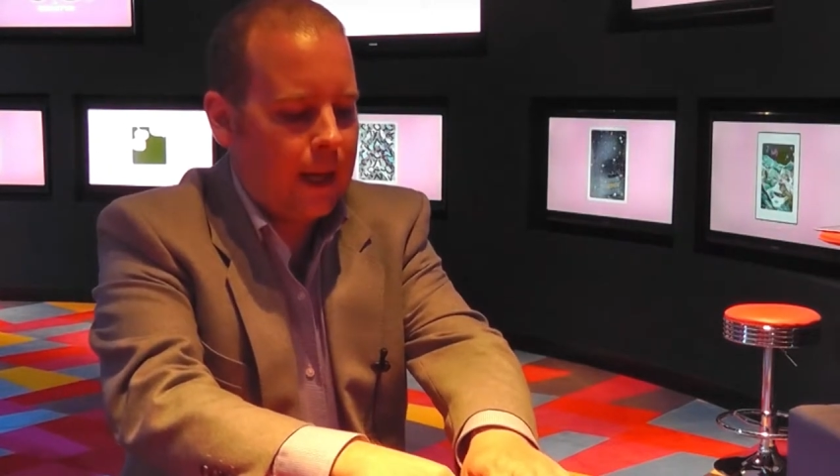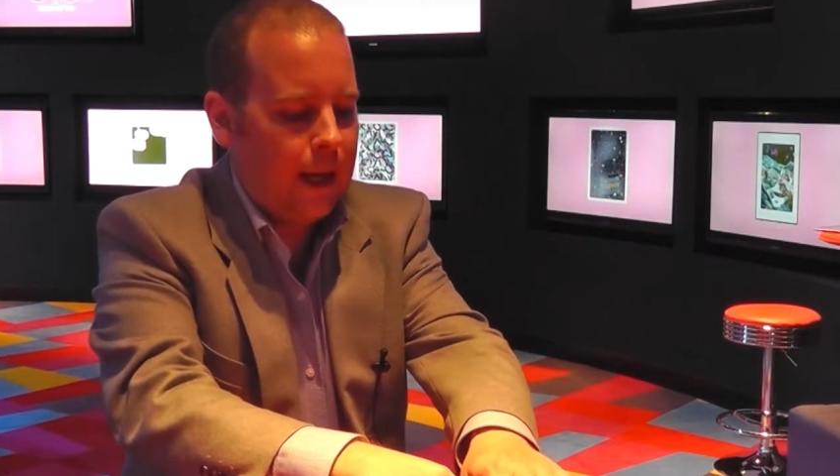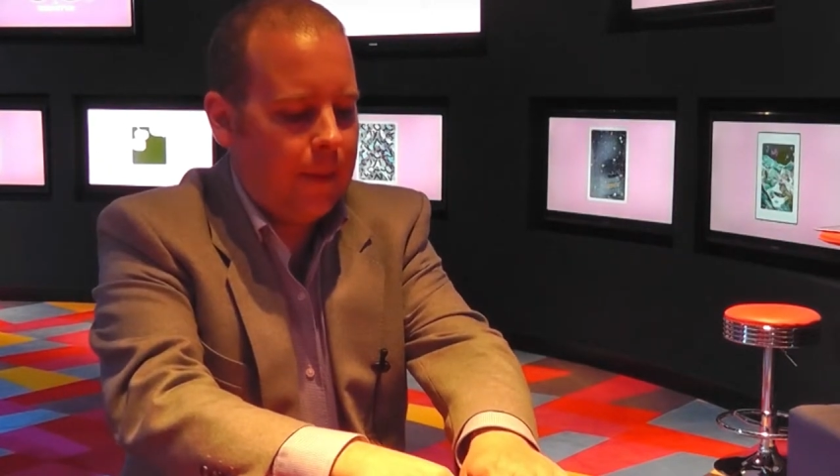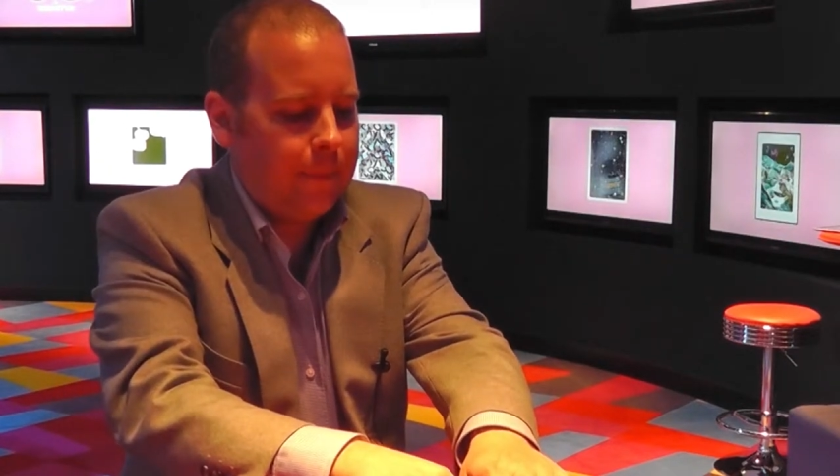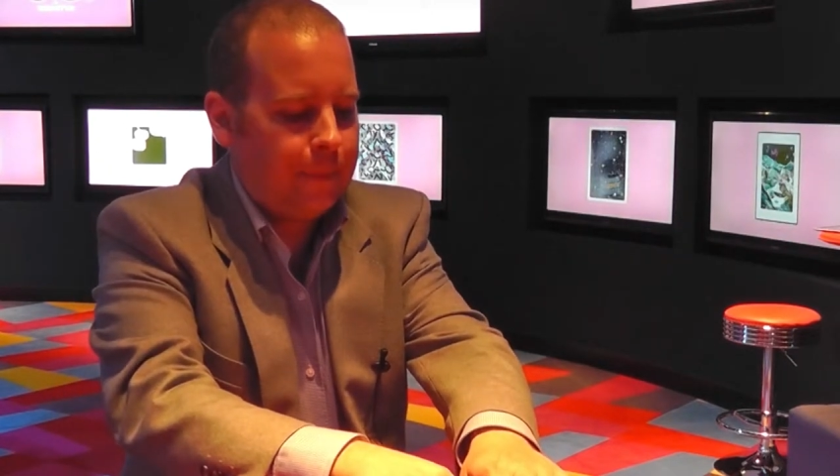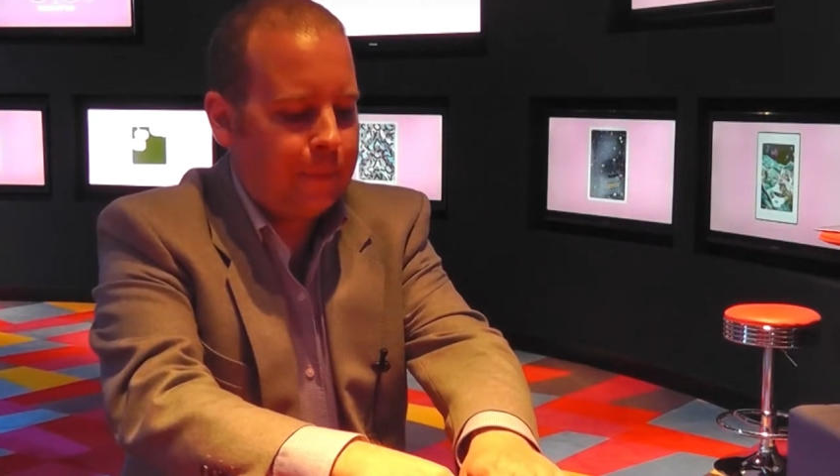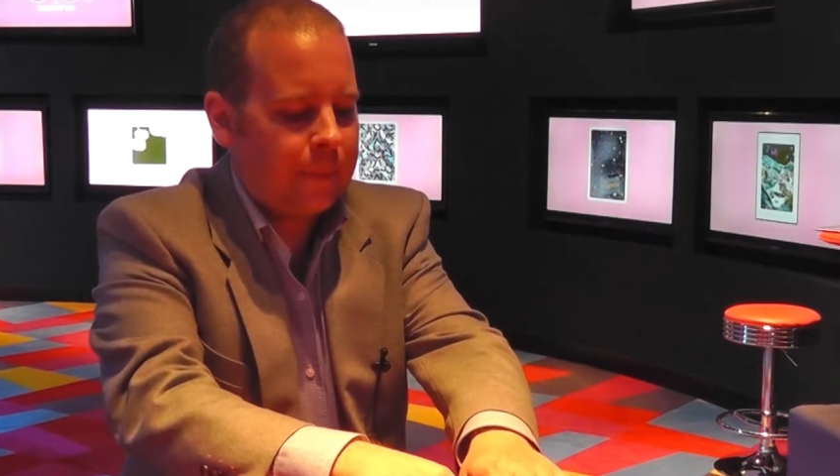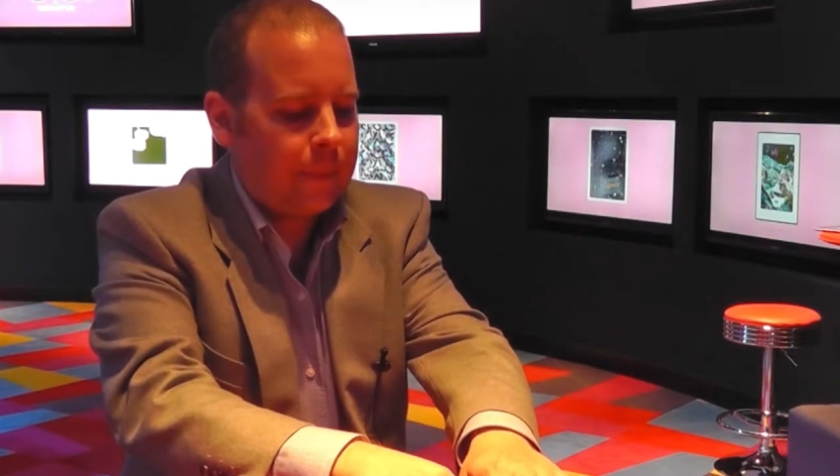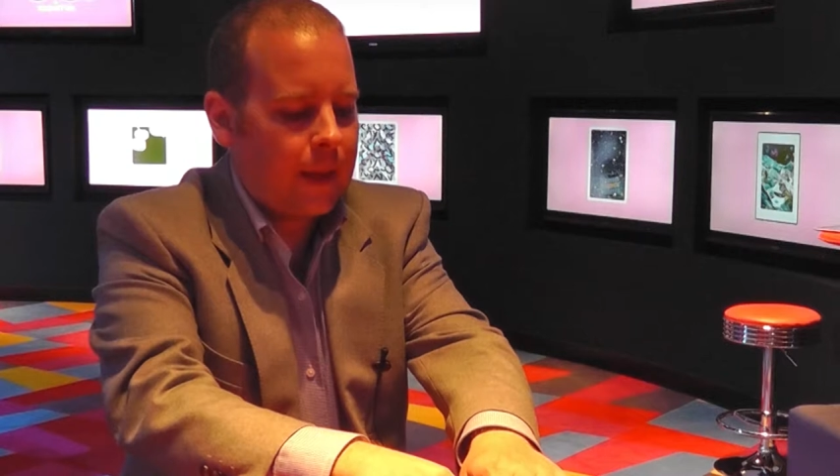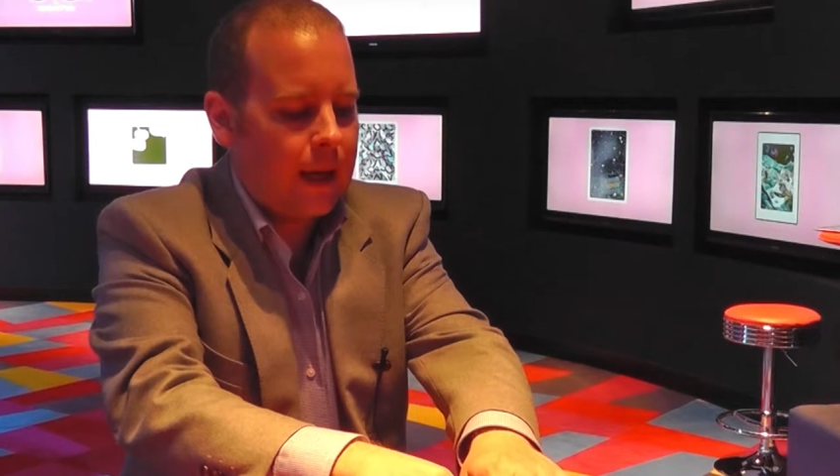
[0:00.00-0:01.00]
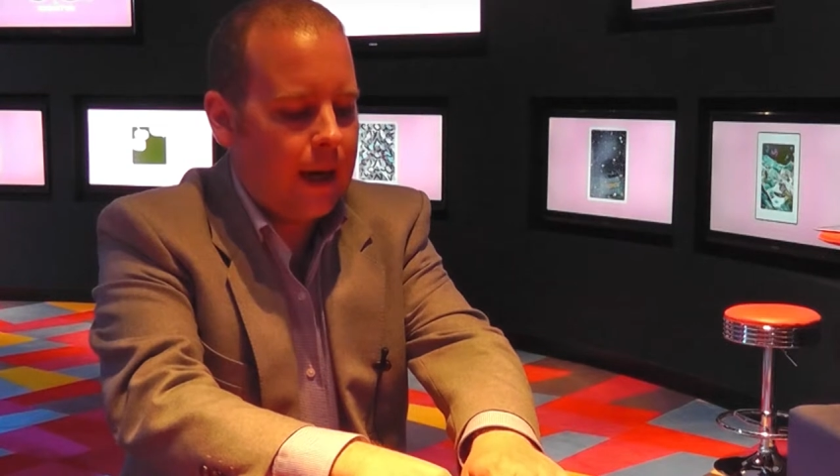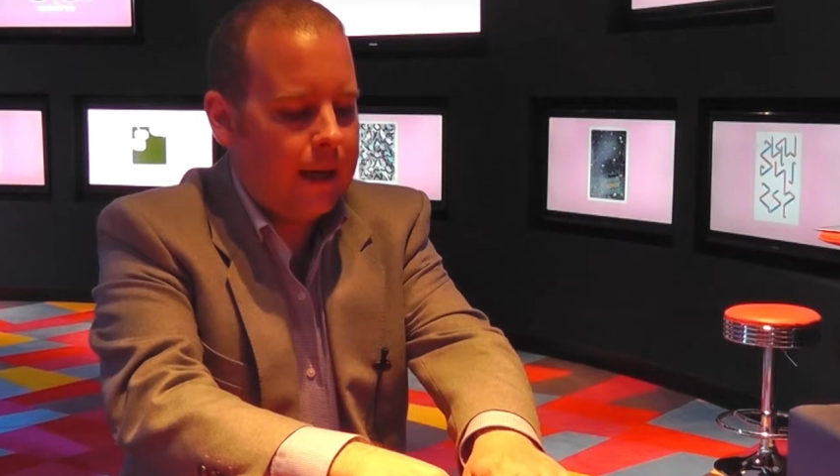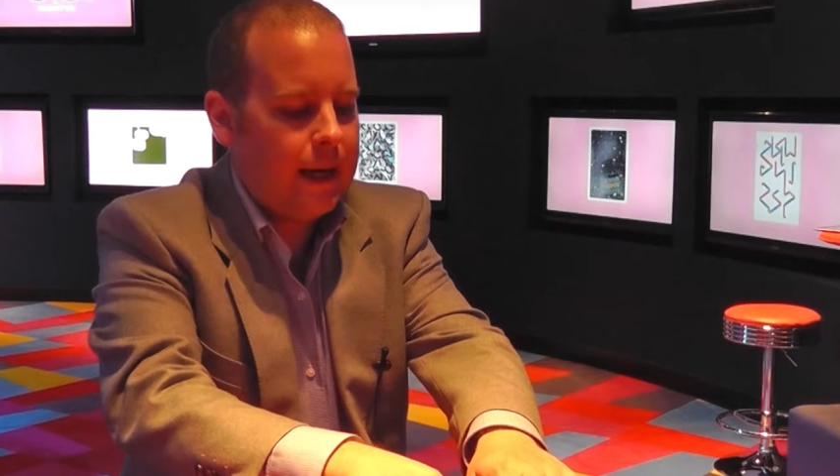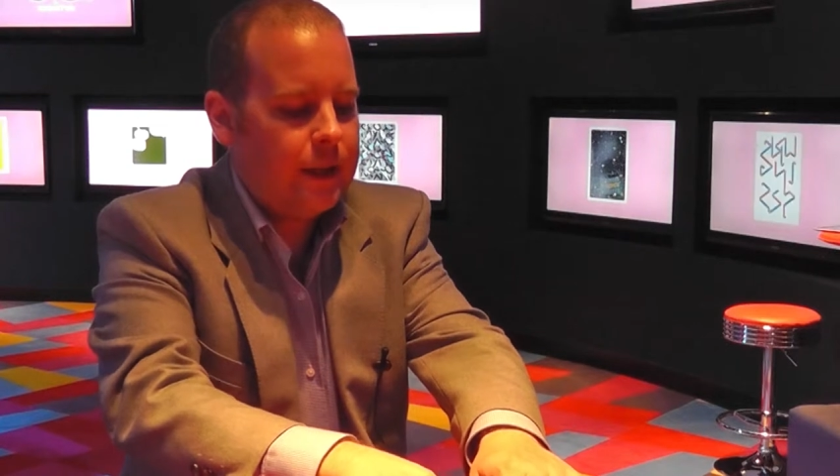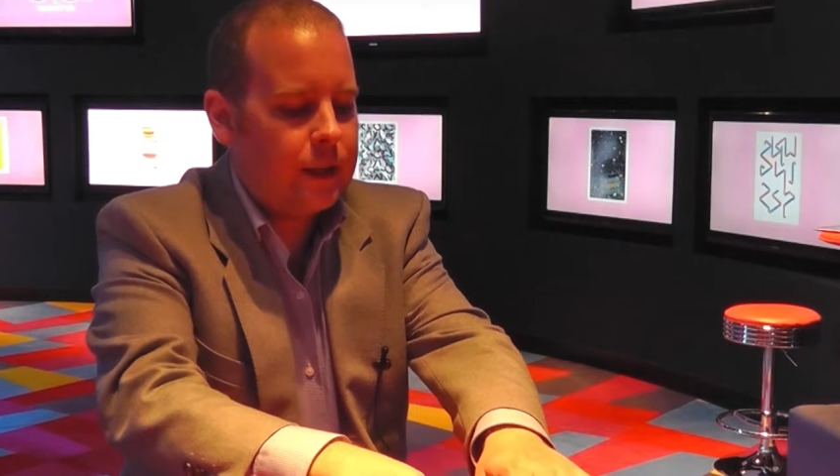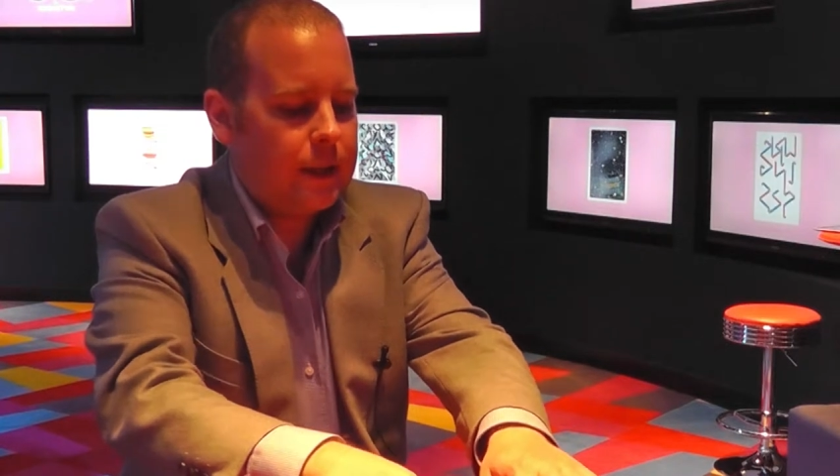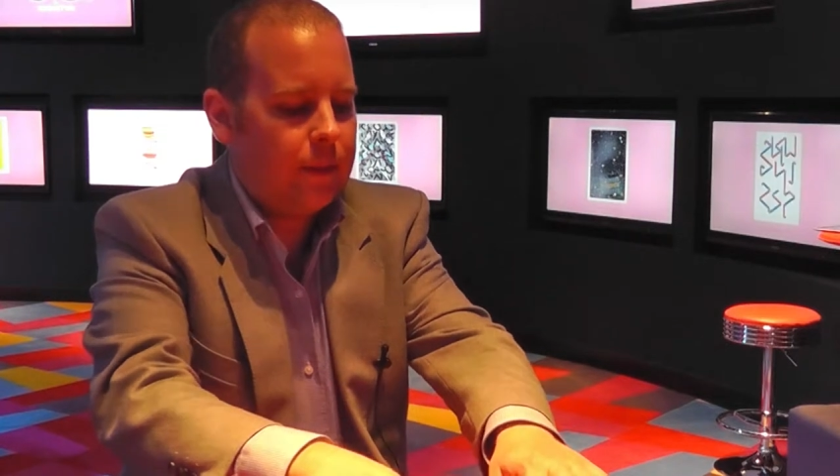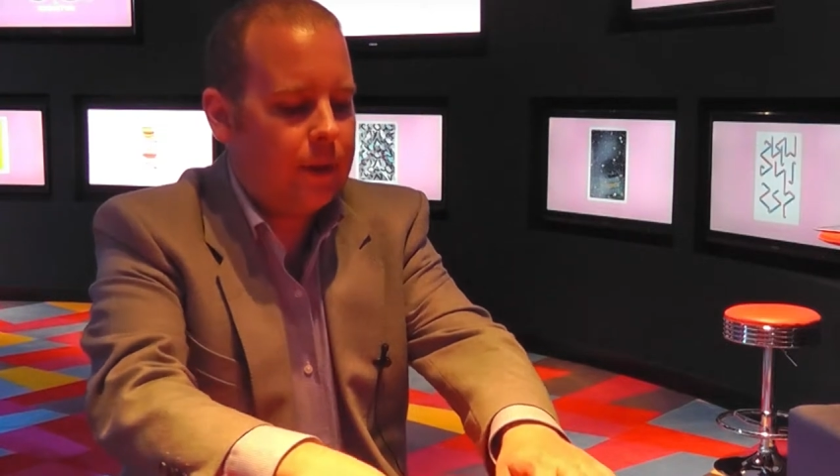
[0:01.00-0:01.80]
an agency